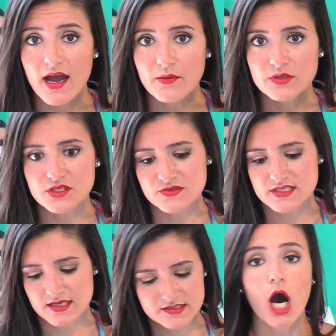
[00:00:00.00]
I would use
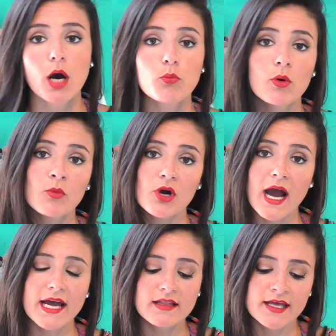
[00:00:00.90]
this. Oh, one more
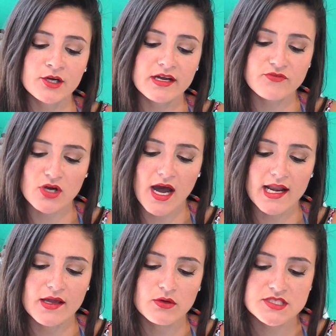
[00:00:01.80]
eyeliner I
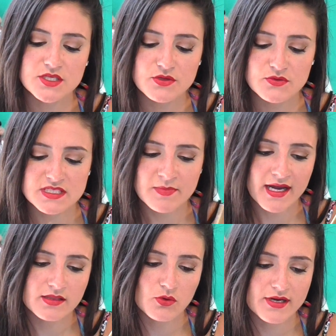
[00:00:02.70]
forgot. I also used
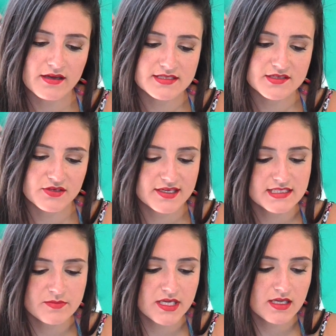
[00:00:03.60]
my L'Oreal
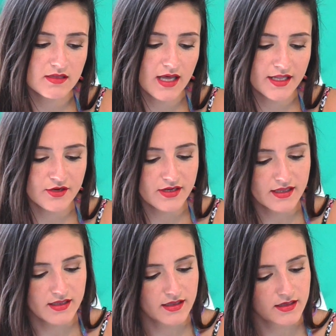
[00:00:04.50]
Silkissime liner
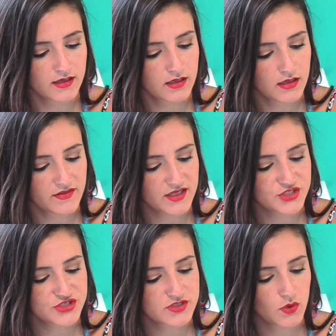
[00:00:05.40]
in, I think
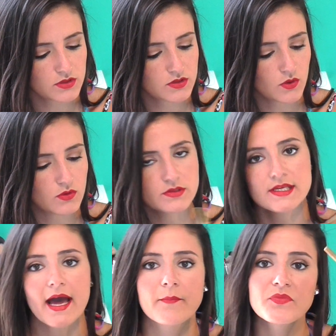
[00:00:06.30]
it's just called Gold.
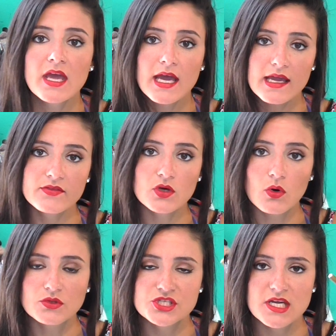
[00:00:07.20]
Yeah, in the
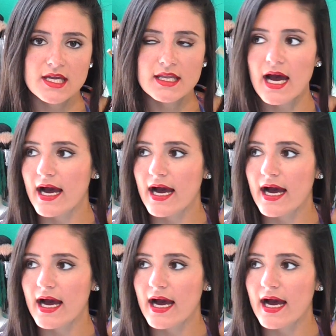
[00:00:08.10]
gold shade.